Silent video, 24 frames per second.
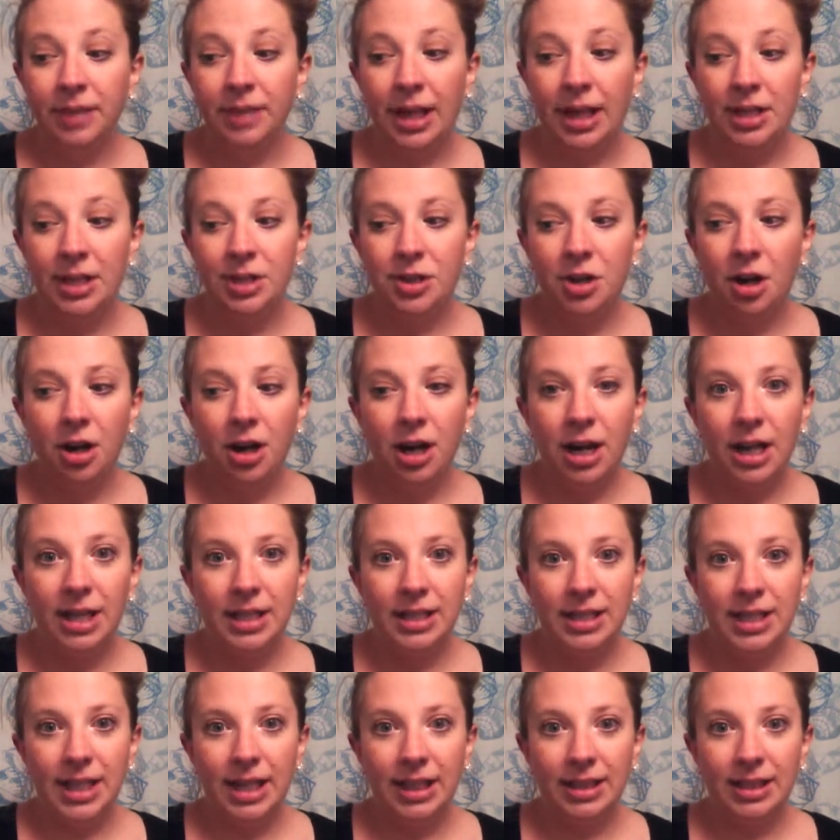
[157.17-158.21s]
It started at
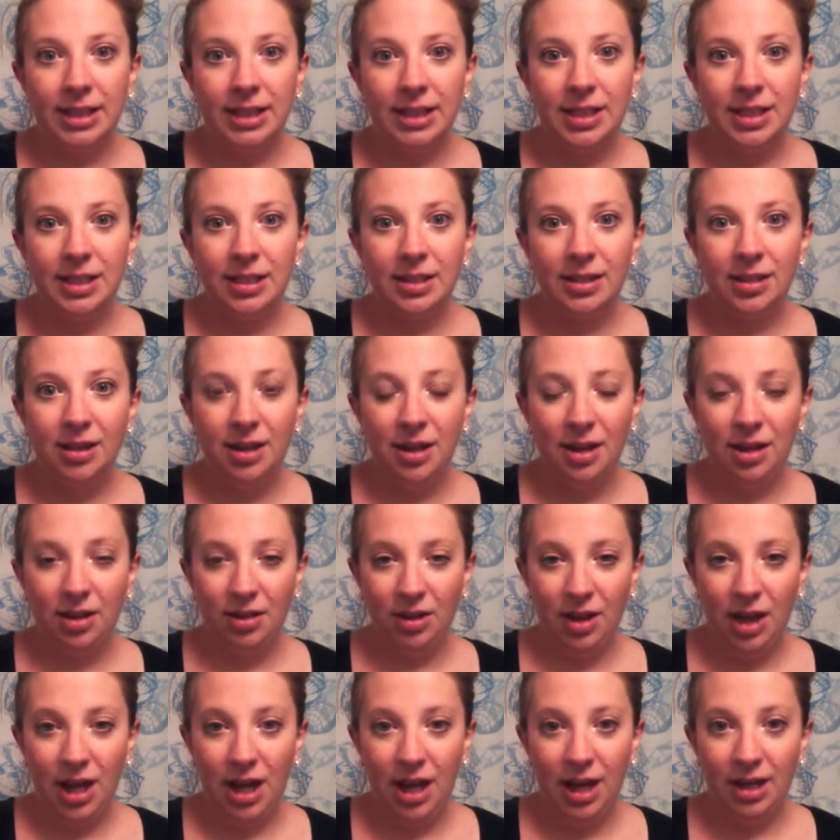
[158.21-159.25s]
6
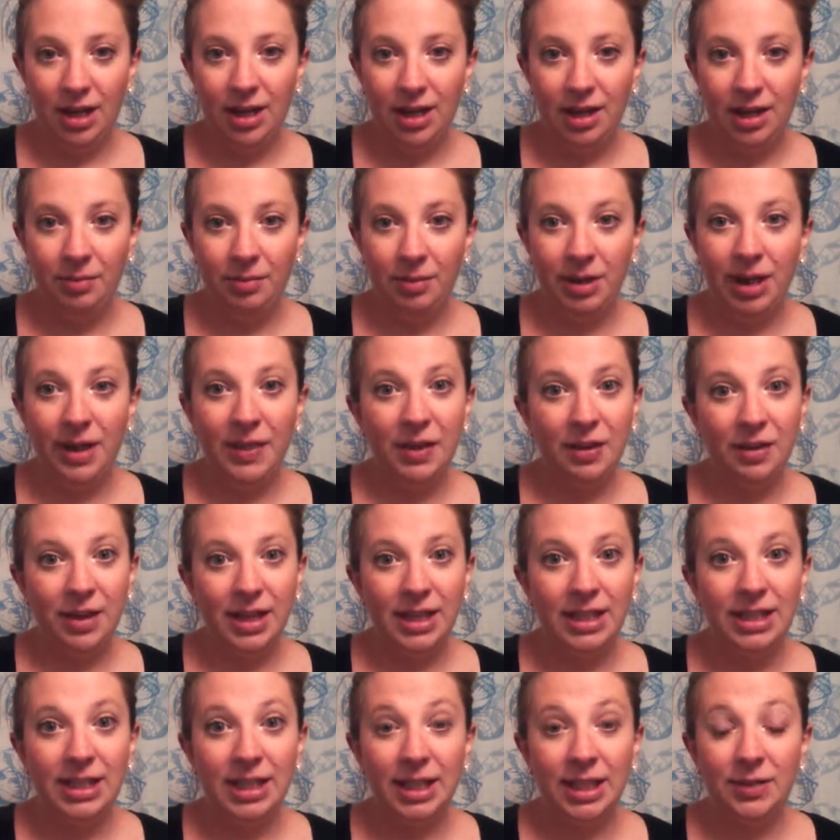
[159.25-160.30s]
o'clock, and we got there at
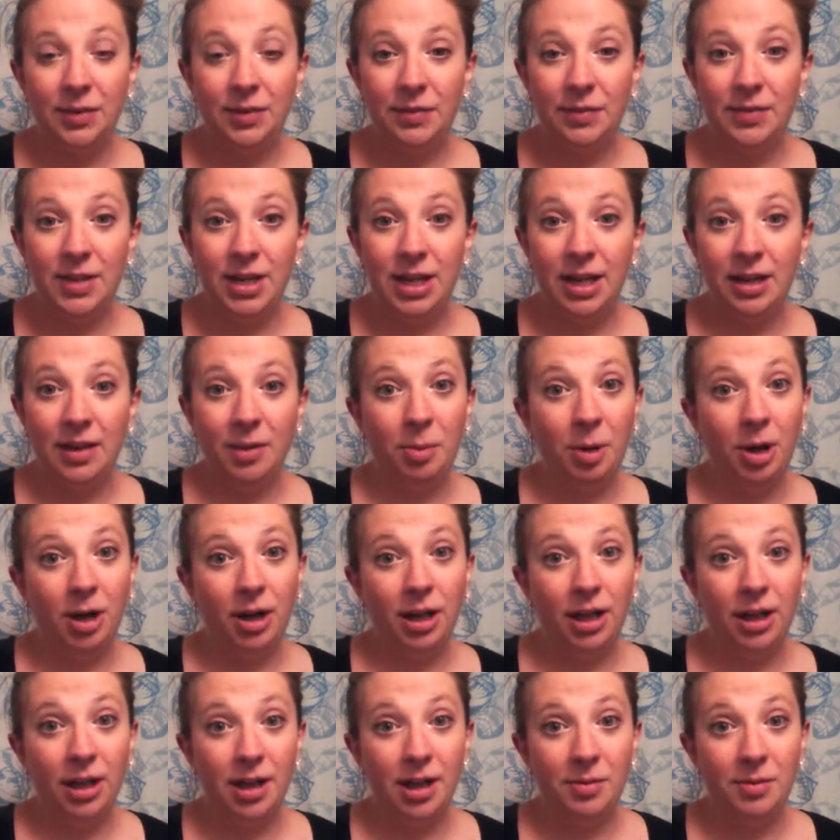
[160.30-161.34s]
like 6:15, and the
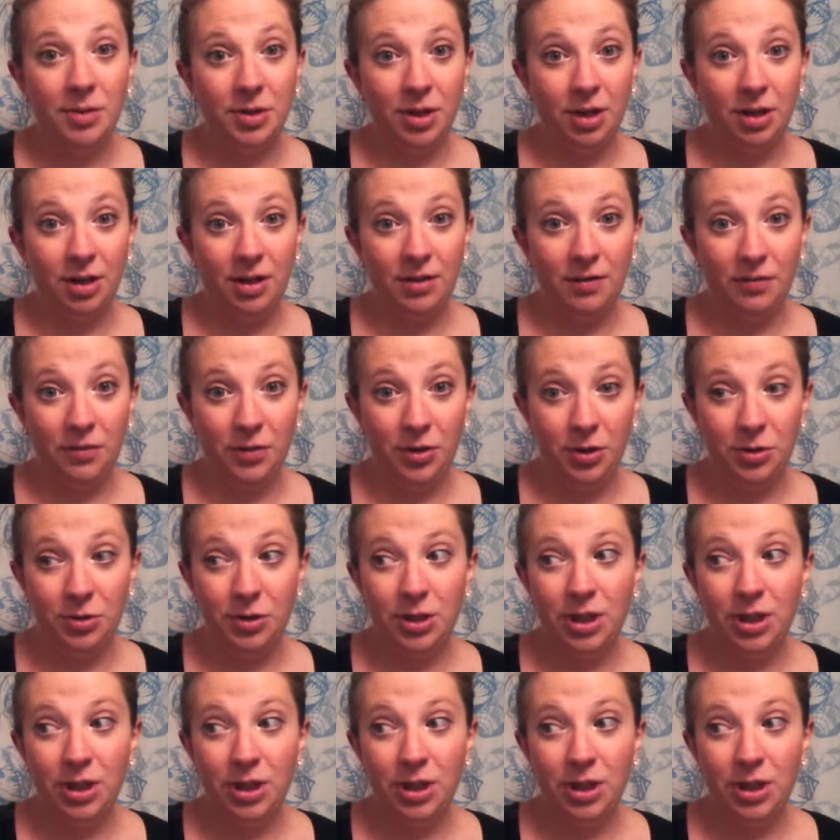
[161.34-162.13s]
parking lot was already full.